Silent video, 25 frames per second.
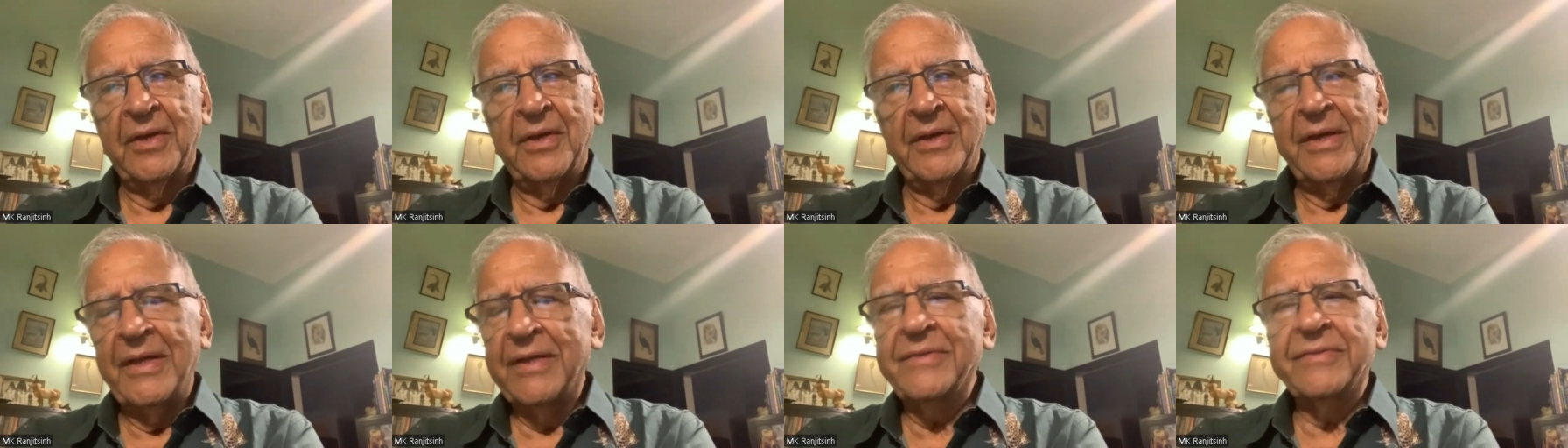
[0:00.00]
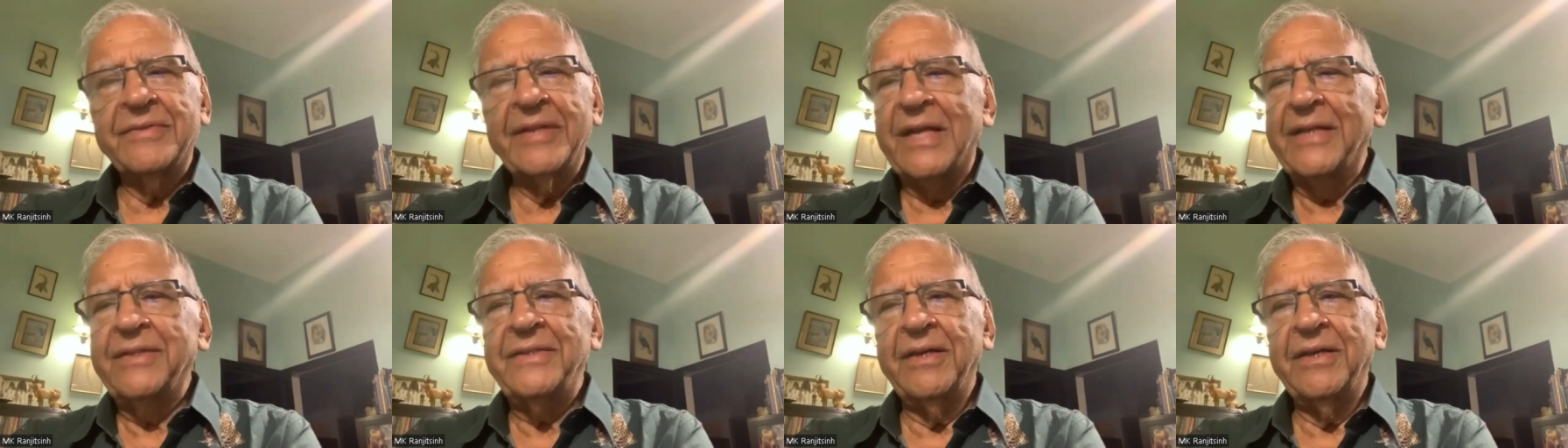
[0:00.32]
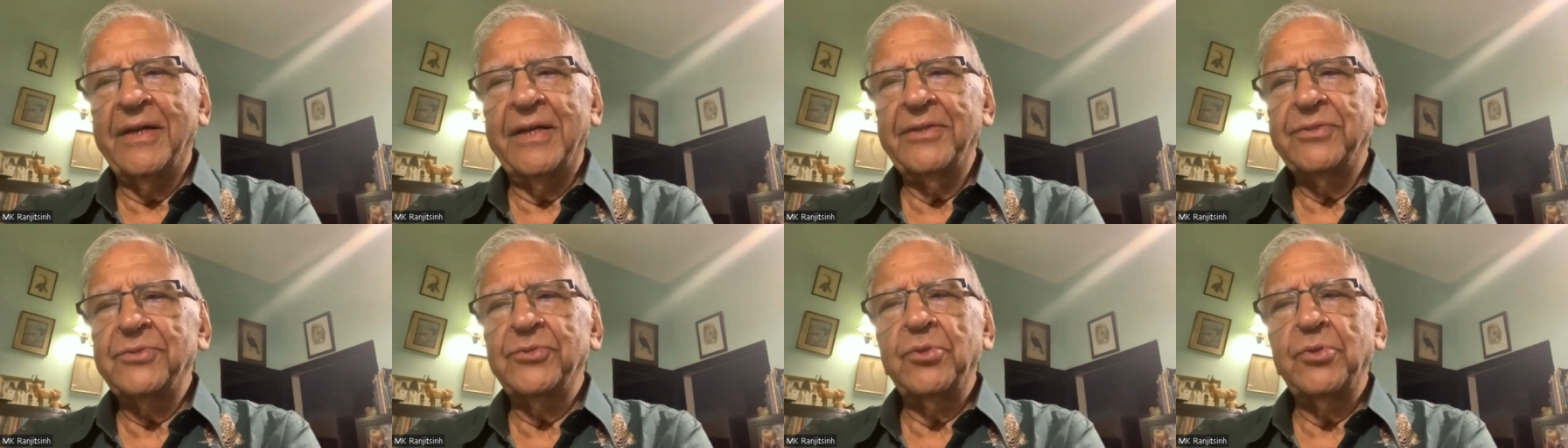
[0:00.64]
It's neither,
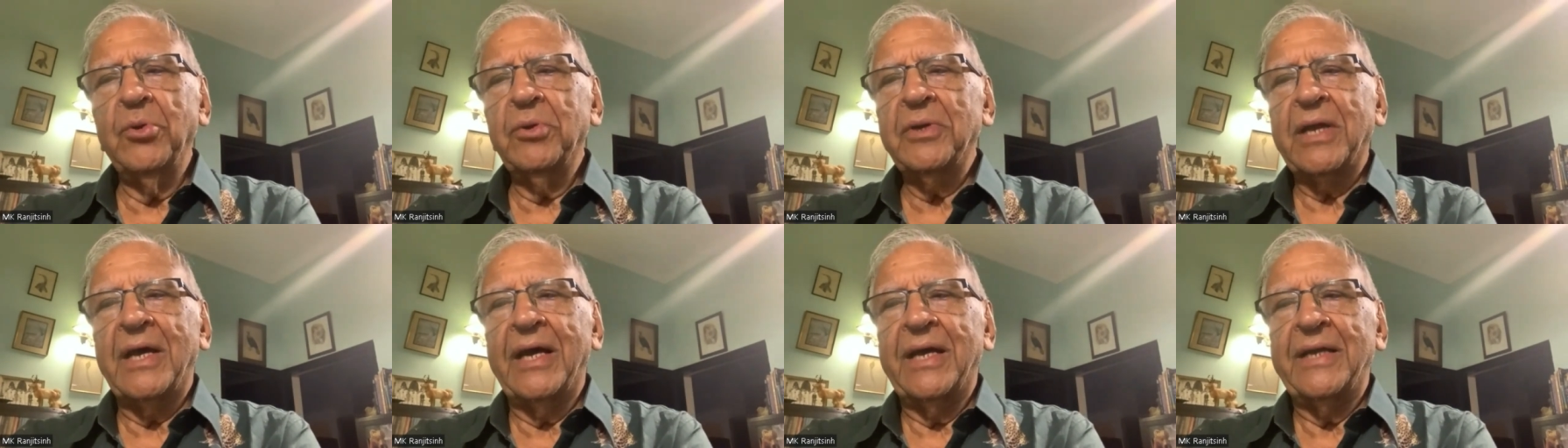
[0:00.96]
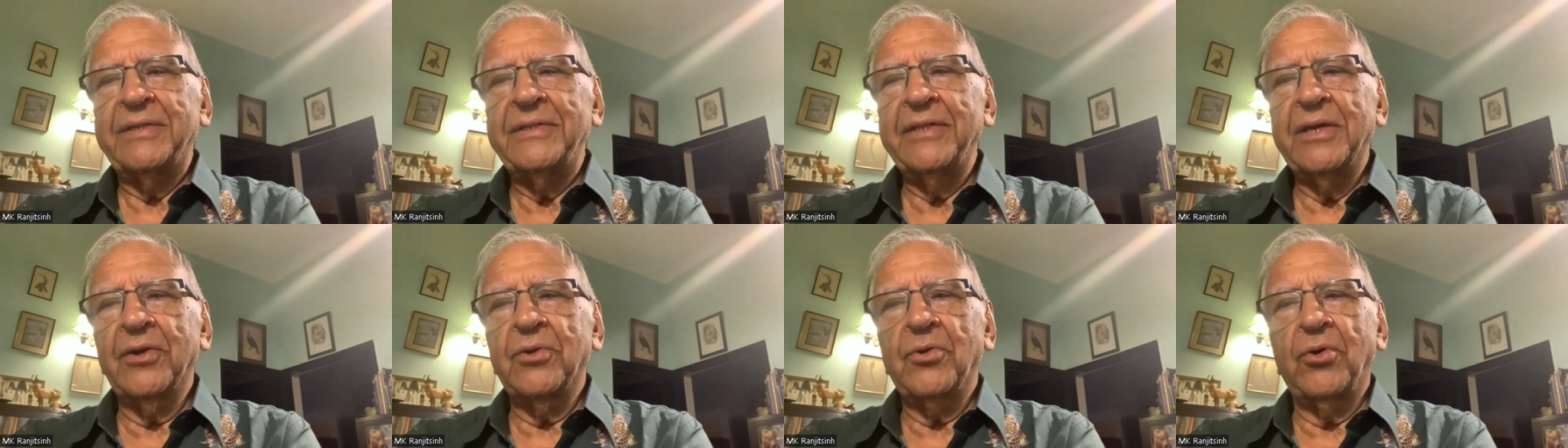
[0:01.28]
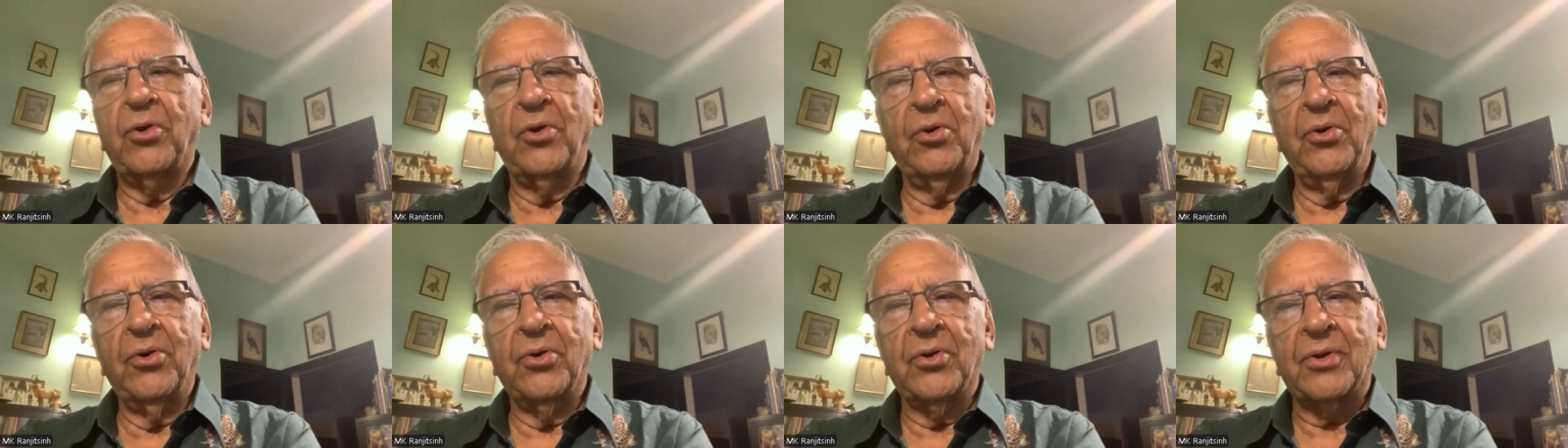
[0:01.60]
it's not either
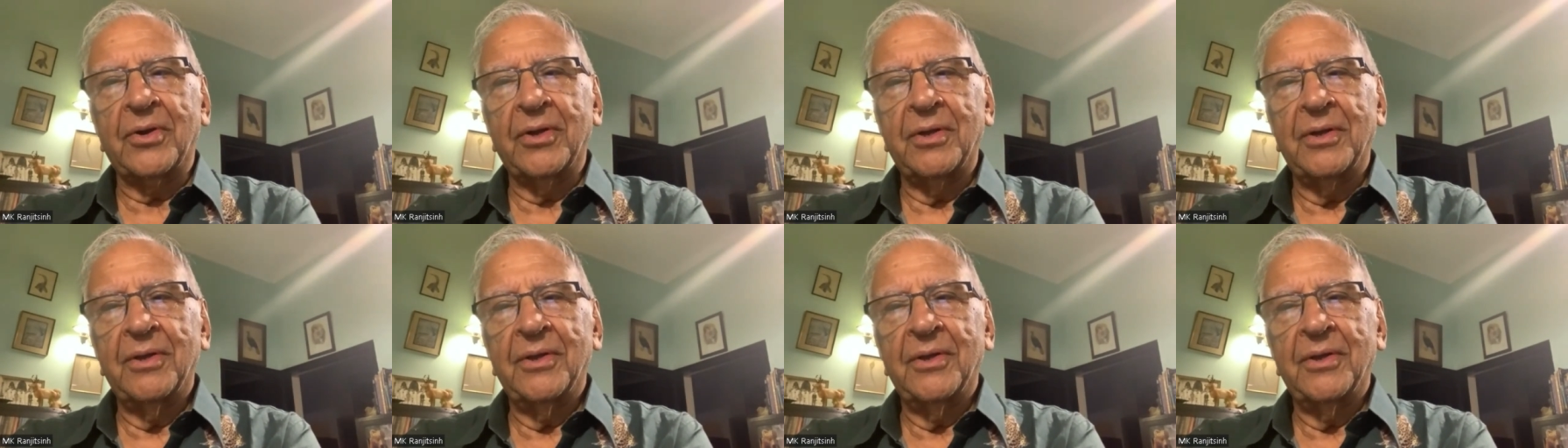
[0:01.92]
or,